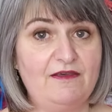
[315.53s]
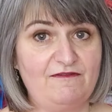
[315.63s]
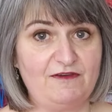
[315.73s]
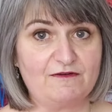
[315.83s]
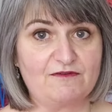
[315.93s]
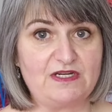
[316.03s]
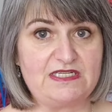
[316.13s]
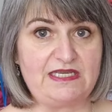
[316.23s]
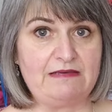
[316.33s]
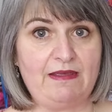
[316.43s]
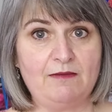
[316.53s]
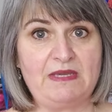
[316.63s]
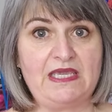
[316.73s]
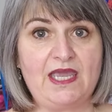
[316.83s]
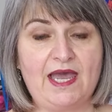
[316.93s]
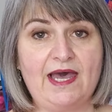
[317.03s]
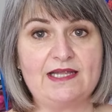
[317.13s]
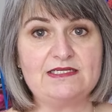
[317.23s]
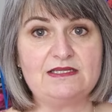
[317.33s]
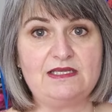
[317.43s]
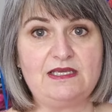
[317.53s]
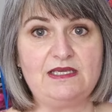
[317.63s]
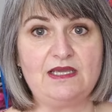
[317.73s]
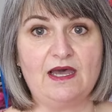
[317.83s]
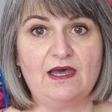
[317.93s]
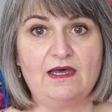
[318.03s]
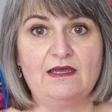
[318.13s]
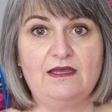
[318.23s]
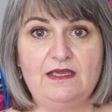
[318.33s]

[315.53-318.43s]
feel free to email me at the uh,